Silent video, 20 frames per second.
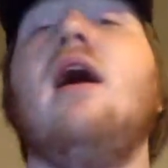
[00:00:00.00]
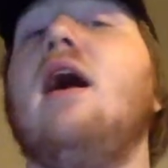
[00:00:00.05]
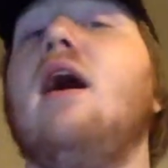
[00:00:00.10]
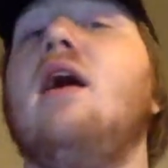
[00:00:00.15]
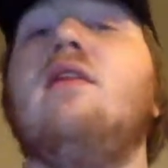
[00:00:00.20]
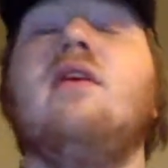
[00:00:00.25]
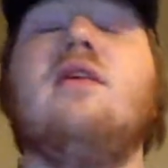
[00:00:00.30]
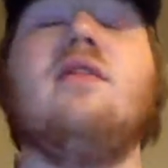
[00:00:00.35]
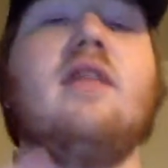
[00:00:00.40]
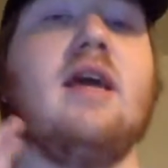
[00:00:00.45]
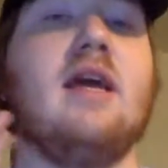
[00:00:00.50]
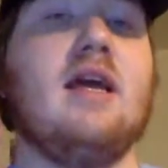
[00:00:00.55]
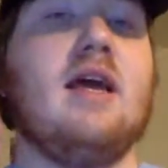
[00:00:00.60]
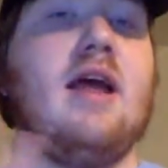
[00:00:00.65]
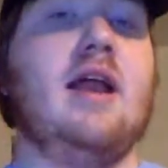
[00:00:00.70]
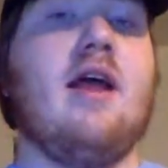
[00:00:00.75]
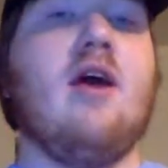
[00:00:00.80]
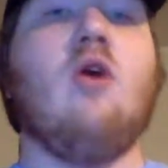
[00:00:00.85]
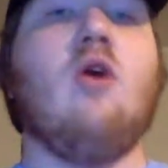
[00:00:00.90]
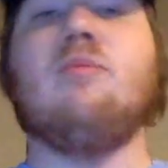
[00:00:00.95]
and then they
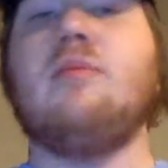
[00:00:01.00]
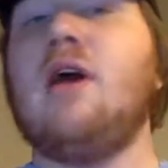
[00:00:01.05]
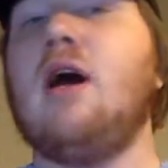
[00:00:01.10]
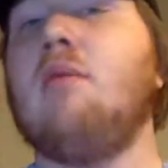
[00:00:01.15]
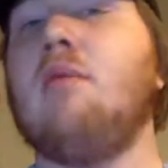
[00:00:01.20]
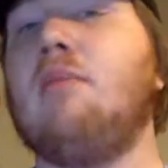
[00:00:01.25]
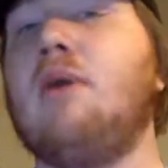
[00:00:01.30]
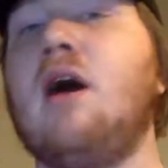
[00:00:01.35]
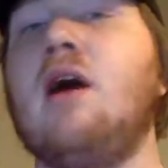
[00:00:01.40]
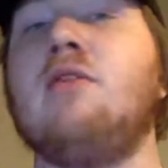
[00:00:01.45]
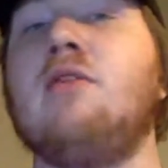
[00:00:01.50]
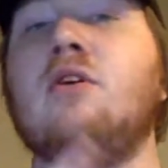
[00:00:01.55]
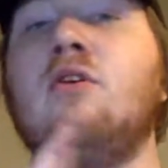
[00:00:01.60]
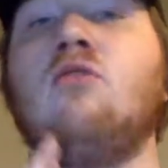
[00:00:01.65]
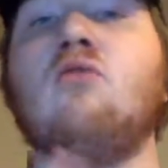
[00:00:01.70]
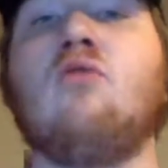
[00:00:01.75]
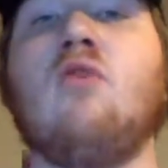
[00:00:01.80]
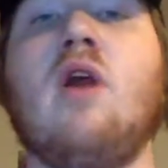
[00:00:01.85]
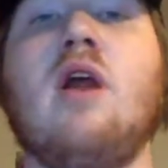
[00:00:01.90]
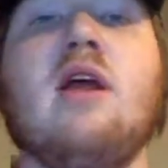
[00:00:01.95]
get helped out by the
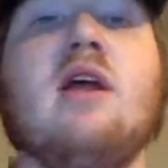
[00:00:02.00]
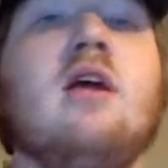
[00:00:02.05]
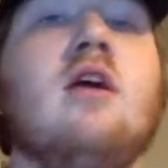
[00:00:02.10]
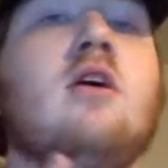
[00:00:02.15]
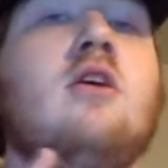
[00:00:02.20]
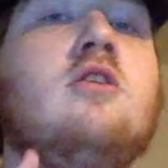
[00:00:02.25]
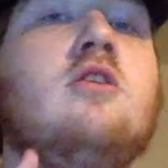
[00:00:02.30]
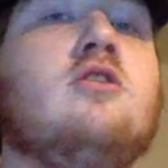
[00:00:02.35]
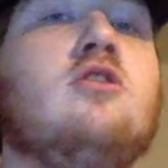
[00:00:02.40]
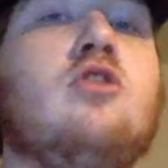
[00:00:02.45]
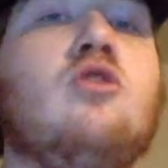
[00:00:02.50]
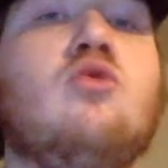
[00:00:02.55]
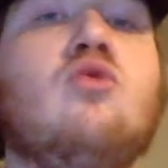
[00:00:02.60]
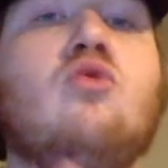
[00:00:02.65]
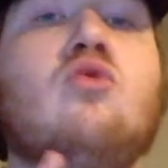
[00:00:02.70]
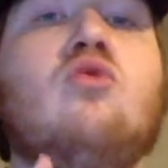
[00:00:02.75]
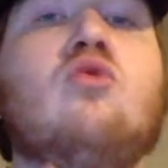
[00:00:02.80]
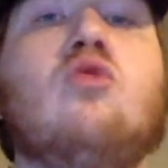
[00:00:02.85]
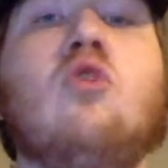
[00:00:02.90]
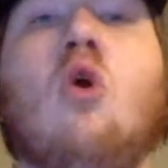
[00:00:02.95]
great
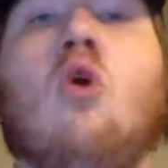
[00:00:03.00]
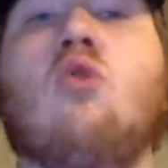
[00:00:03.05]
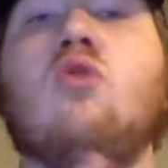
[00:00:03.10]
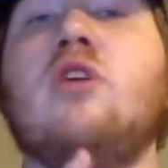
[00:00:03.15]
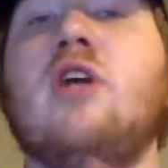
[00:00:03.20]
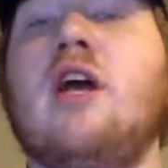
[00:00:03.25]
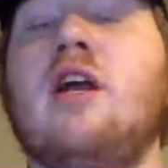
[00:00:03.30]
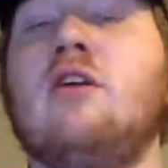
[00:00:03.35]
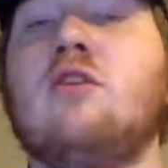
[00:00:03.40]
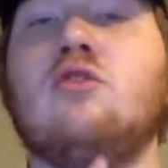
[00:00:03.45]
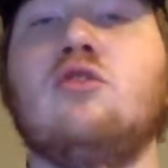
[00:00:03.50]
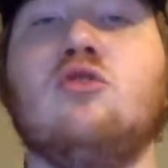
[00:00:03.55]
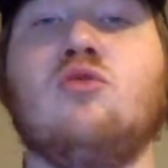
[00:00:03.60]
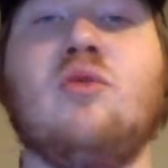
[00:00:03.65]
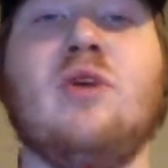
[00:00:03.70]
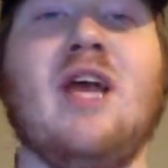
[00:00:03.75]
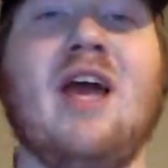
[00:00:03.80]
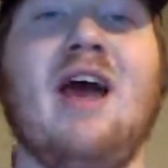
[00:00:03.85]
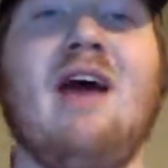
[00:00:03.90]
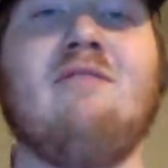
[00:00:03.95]
2 goaltenders
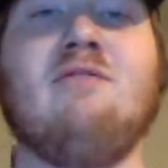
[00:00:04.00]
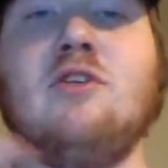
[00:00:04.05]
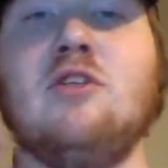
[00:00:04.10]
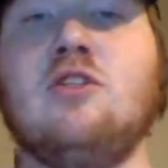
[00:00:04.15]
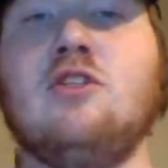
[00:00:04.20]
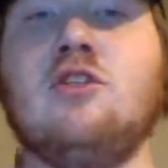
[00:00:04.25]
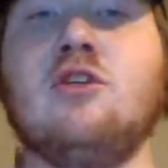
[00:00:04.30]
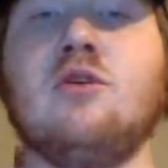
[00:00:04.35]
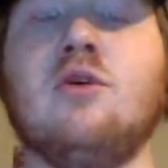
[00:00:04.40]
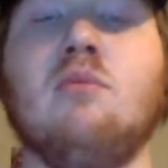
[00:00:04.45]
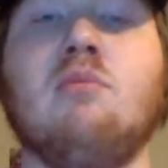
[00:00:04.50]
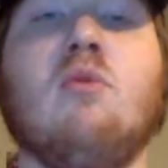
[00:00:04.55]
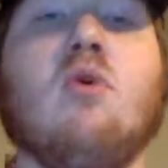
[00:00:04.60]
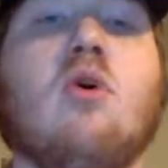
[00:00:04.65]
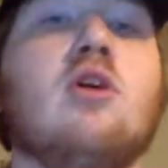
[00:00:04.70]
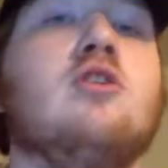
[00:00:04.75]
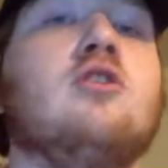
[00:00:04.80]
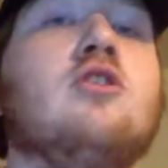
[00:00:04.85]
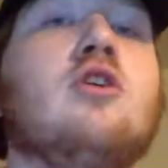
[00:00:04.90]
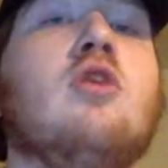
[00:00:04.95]
we have this year, and
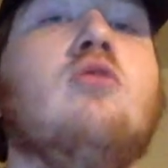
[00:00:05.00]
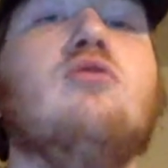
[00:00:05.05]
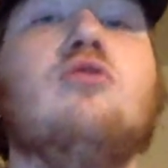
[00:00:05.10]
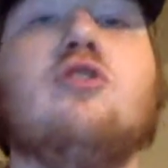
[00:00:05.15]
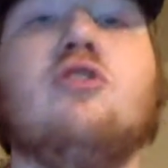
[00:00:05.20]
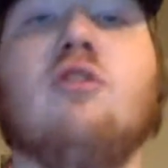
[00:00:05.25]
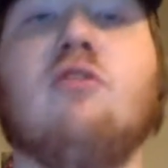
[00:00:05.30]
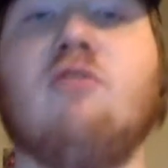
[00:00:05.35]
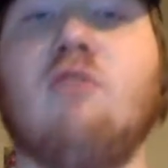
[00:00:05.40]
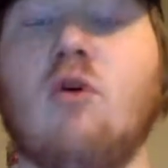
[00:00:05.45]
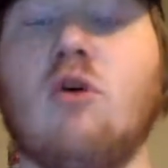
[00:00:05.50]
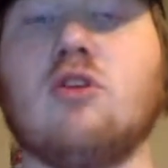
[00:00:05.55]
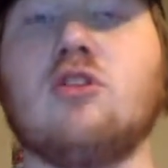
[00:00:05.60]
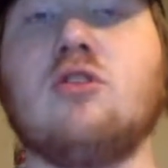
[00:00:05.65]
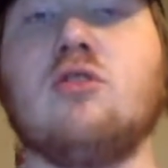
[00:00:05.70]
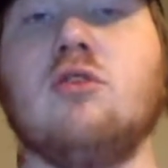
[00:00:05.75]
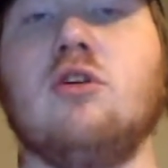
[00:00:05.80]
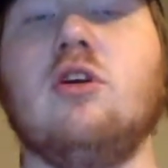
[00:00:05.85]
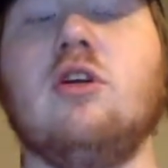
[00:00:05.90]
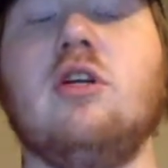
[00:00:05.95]
Martin Jones, so far
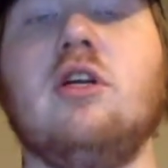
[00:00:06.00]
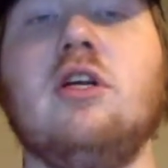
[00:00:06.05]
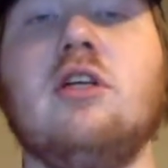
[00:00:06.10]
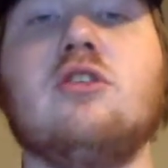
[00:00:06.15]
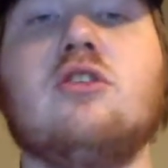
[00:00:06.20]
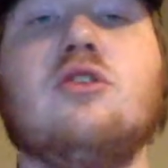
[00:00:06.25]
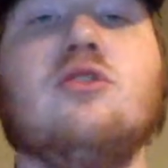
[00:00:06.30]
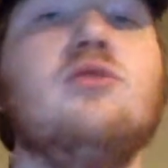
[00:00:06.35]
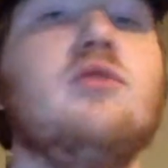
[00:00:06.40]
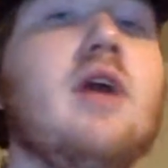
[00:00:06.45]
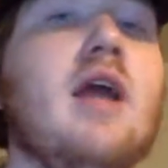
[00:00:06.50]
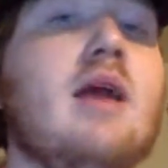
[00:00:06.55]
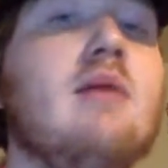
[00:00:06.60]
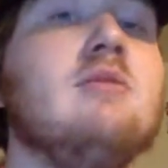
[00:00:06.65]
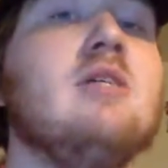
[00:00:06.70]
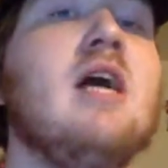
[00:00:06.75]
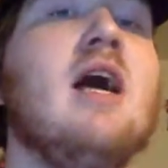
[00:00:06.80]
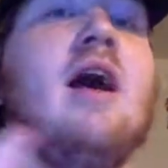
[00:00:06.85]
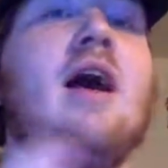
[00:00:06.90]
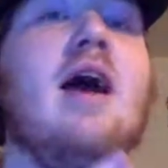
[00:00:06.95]
so good in his 2 games,
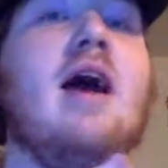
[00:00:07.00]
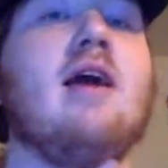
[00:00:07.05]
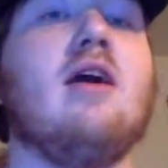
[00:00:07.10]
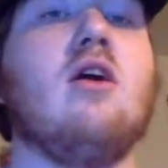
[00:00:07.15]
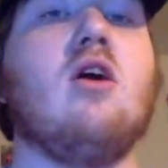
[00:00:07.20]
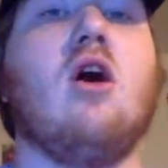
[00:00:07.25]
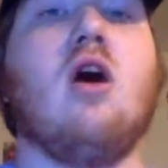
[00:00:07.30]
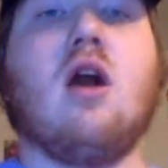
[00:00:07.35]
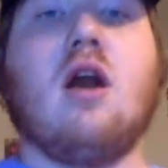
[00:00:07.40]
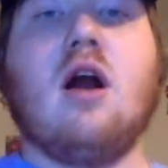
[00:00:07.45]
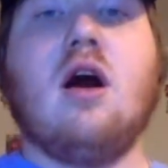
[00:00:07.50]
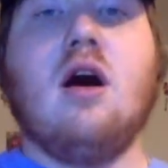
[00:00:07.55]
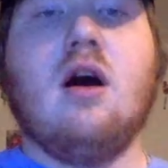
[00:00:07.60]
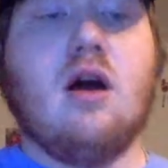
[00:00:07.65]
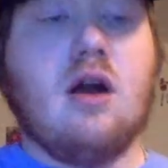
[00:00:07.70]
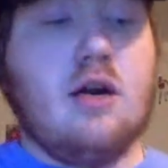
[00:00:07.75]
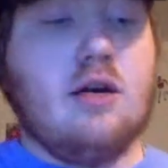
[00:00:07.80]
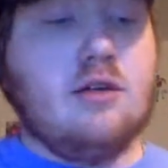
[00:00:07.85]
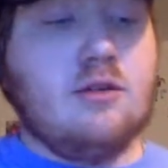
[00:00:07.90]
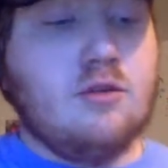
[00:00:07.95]
and Carter
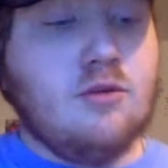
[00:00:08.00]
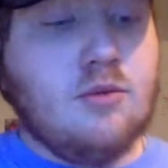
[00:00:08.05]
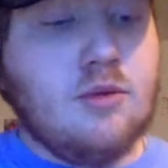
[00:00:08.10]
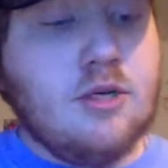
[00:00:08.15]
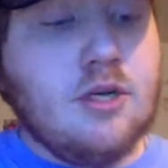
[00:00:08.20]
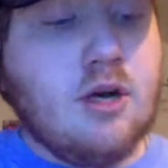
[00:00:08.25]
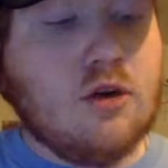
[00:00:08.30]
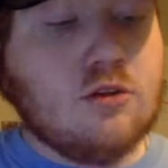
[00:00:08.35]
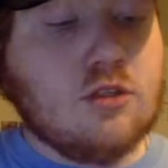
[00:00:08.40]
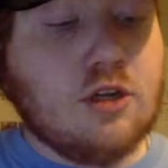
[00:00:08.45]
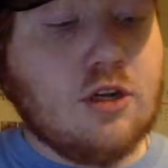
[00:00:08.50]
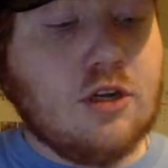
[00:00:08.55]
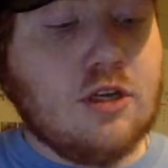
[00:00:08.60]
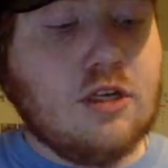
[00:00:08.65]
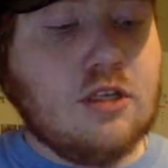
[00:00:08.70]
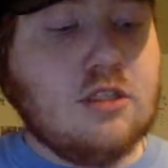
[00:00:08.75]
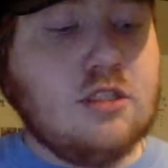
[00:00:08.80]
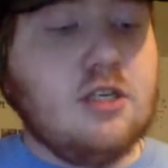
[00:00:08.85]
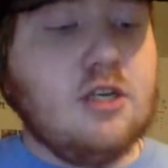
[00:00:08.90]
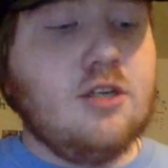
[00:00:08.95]
Hart, who we know is going to
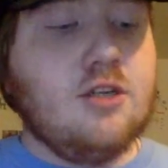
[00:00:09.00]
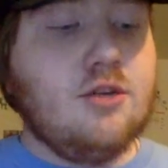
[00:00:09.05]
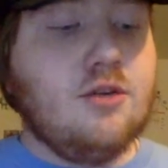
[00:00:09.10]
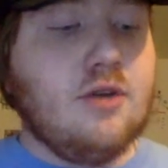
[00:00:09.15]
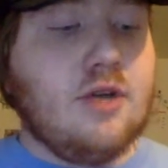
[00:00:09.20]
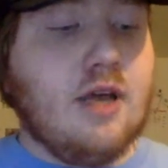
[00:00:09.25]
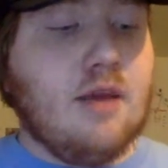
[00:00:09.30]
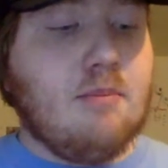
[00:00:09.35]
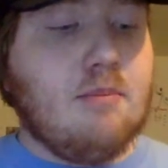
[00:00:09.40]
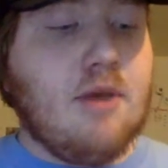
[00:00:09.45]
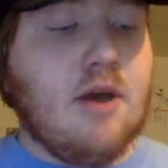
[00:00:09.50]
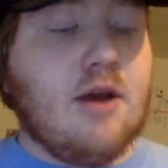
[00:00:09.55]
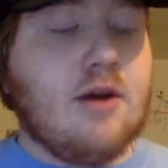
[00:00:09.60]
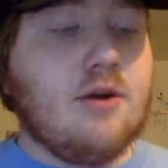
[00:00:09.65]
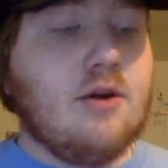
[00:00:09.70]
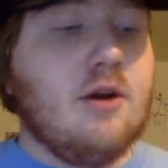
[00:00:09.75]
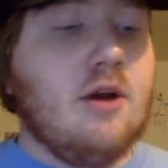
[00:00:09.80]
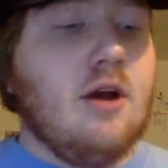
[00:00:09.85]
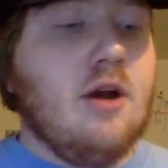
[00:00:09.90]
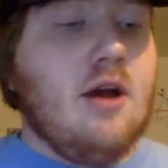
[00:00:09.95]
continue to get
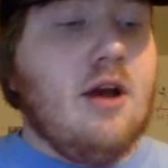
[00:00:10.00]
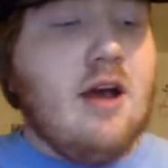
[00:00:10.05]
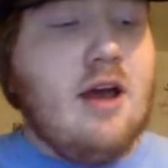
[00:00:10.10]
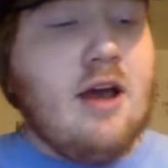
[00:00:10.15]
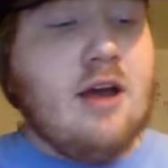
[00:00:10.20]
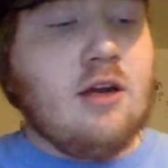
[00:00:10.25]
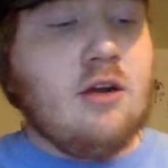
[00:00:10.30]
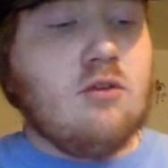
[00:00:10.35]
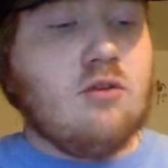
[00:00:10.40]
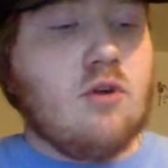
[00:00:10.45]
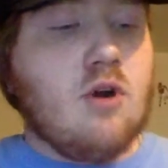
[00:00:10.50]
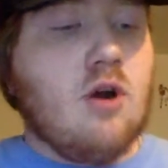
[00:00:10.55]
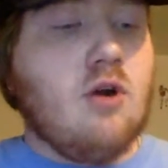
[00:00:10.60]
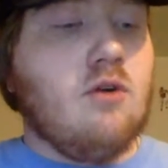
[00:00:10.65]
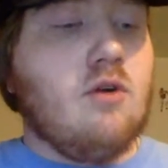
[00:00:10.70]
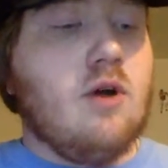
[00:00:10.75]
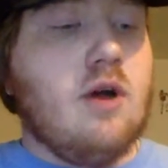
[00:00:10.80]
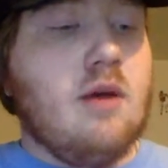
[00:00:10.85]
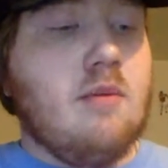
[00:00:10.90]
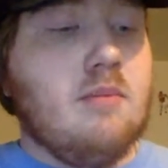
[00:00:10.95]
better and
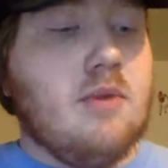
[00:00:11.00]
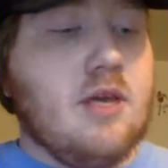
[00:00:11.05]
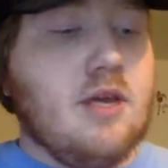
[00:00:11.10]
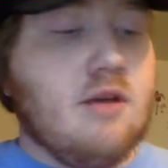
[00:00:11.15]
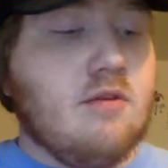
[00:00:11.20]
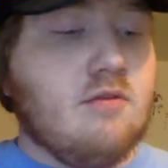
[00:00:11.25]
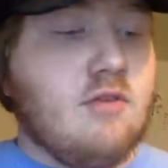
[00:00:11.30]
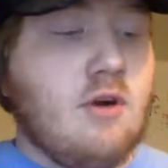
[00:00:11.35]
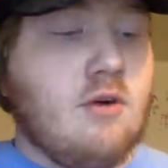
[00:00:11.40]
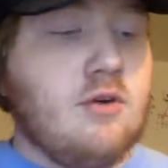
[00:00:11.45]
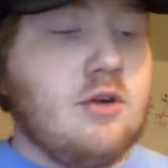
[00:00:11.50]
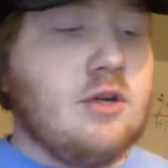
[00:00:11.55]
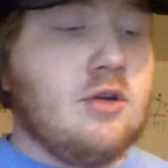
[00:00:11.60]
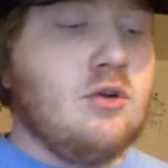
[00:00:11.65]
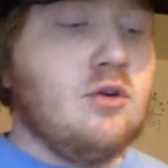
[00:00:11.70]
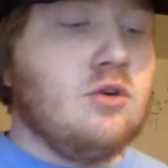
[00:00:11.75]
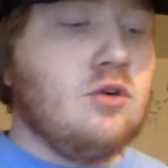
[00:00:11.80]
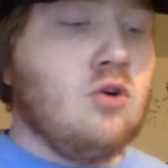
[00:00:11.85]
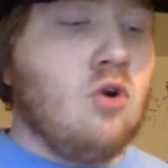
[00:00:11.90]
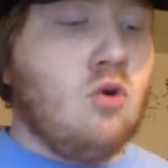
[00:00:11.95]
grow and be a very
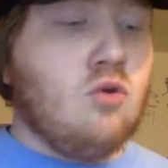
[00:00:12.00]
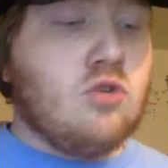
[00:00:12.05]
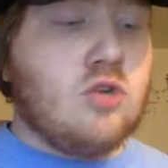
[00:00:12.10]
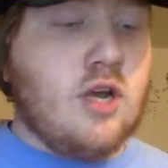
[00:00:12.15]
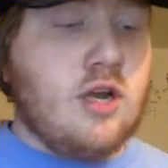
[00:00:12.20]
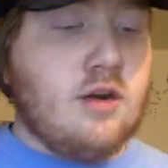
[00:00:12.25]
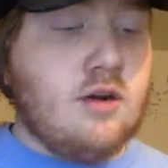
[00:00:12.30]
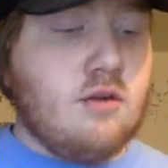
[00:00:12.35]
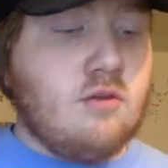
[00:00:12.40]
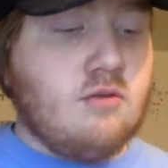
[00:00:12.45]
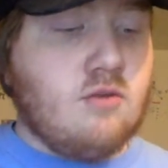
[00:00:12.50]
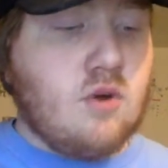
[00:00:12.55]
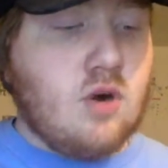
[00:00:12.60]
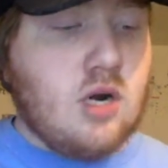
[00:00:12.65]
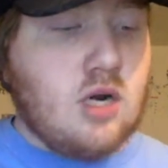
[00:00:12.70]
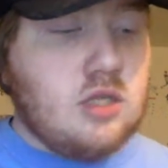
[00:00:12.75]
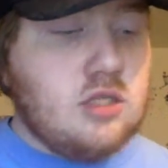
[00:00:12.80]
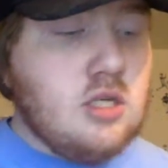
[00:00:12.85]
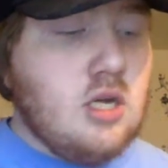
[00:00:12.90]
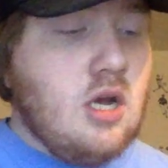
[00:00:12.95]
good goaltender for us.